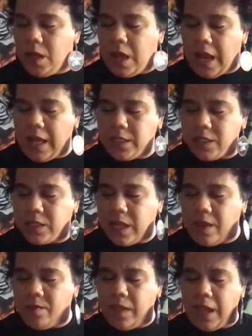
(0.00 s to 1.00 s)
I just
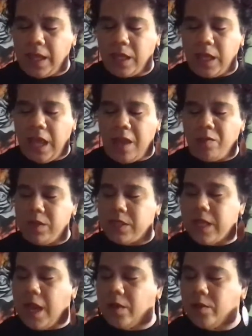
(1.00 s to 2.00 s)
have like every
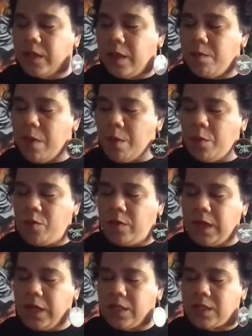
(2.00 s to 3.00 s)
Saturday
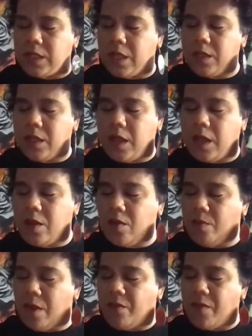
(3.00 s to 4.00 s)
memory and Sunday of
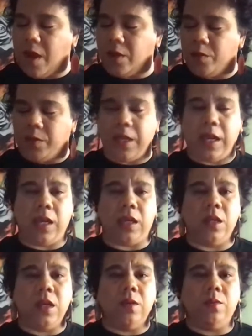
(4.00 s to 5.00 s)
my father playing
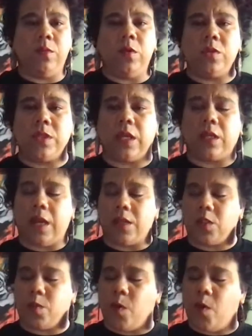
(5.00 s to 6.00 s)
music that
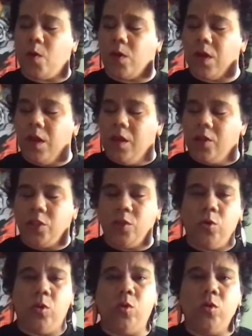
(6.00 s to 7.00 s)
spoke to
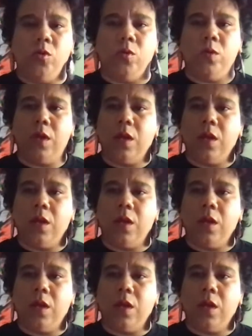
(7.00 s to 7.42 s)
who